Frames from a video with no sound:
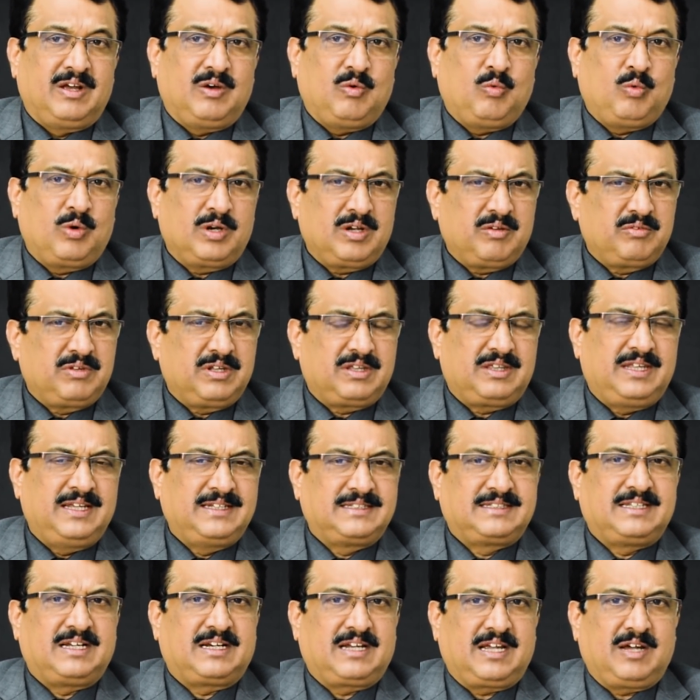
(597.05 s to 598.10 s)
One of the things
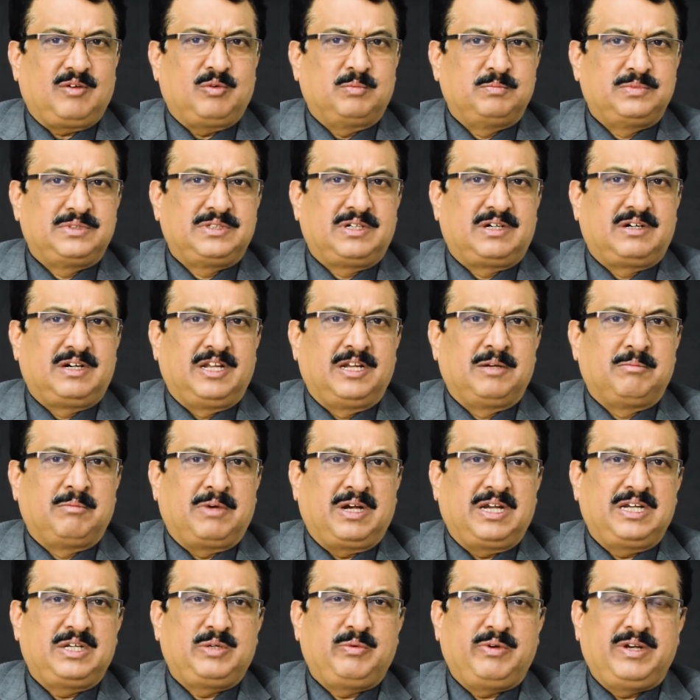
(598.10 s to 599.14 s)
that I have observed in
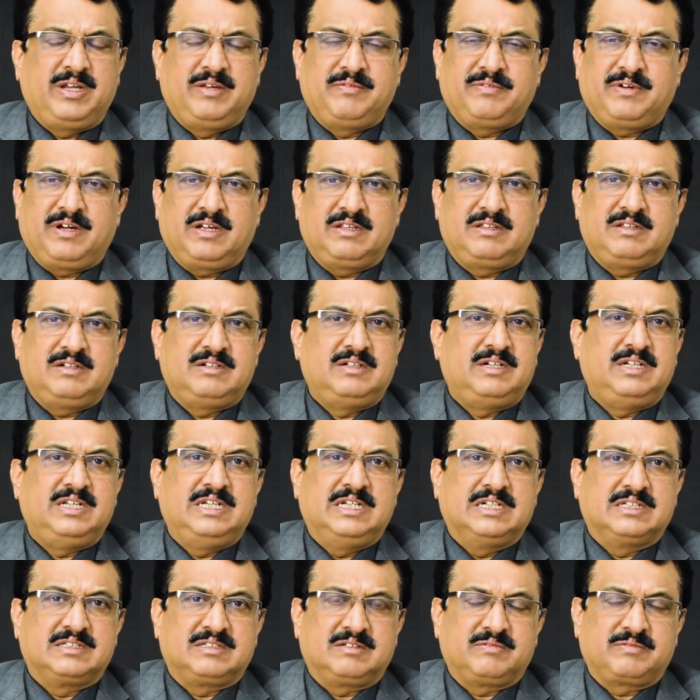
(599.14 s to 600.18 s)
my 25-30
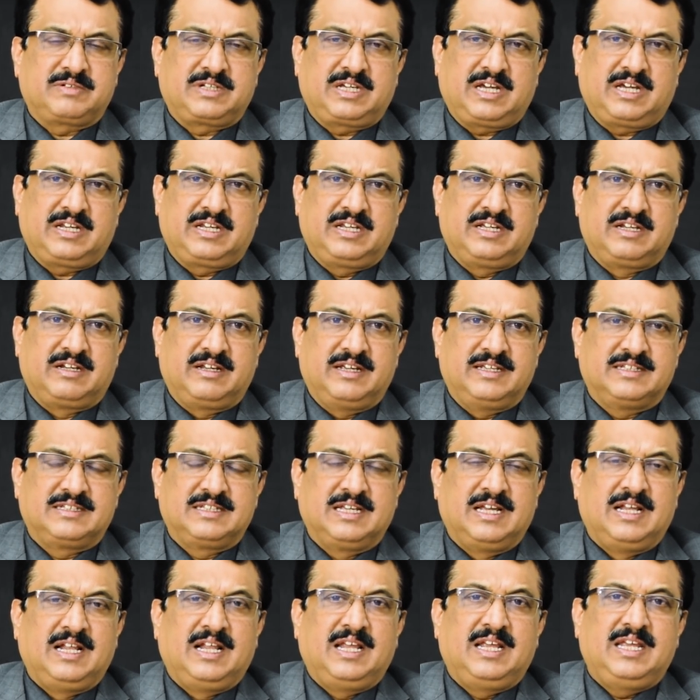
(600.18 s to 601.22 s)
years of career is
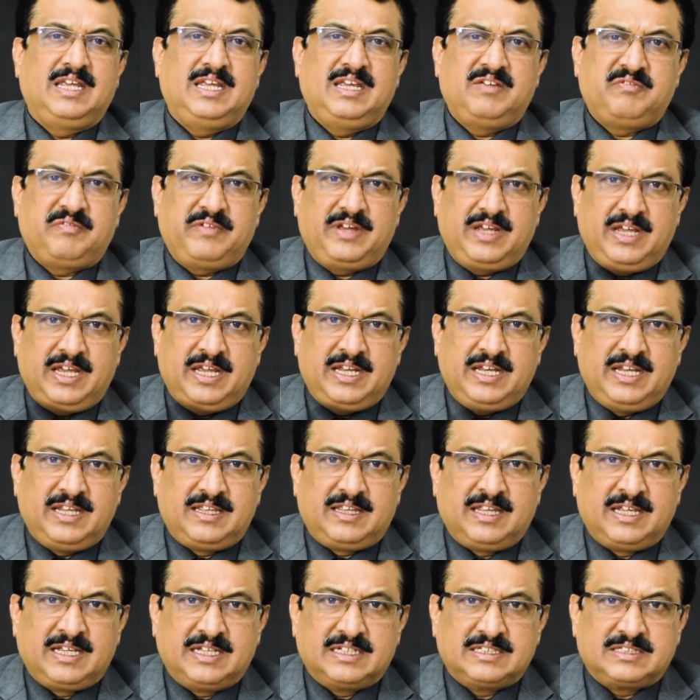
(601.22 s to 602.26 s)
if
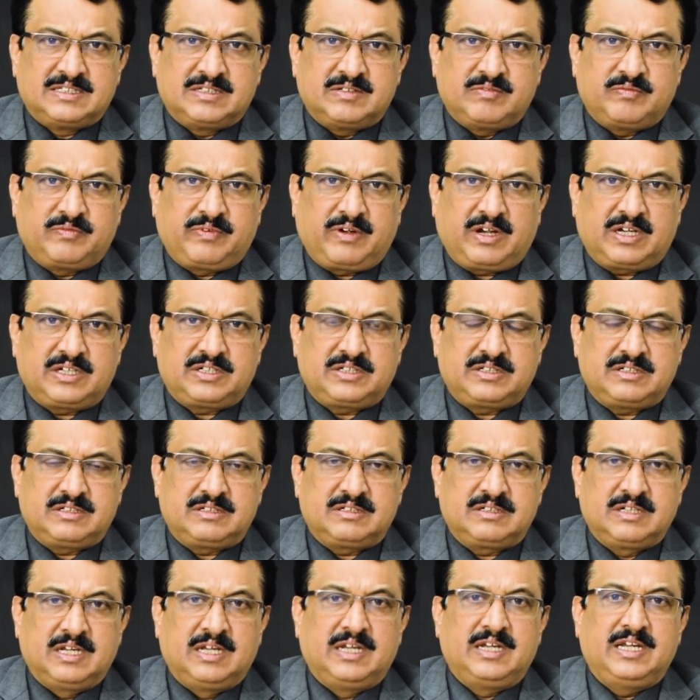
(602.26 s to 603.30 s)
anything is in fashion,
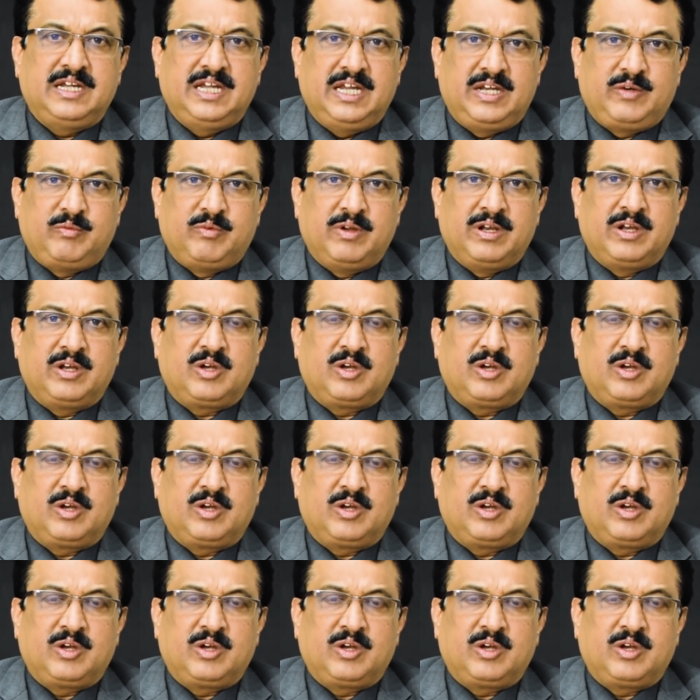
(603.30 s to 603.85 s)
it will